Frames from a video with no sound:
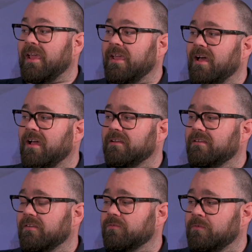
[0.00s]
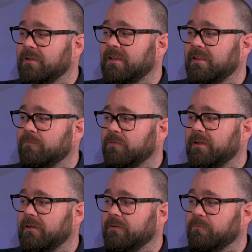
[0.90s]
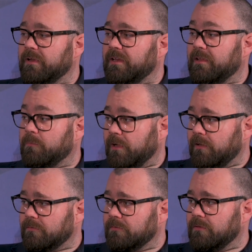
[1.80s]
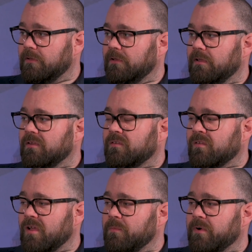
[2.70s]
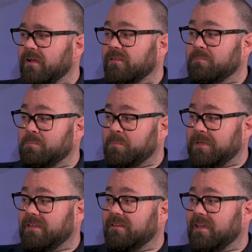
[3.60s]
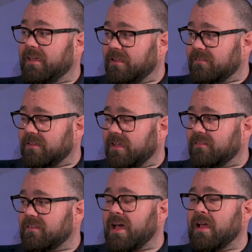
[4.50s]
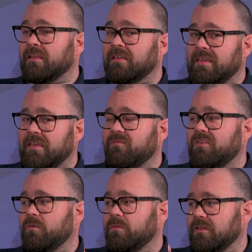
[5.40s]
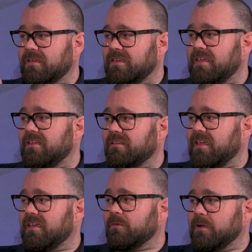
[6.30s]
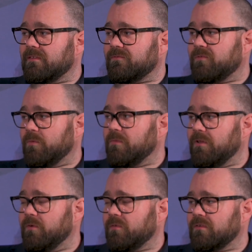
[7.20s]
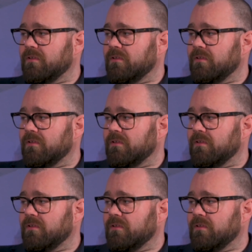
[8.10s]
AI does really, really, really well. Summarize big data sets and give you the key takeaways from those.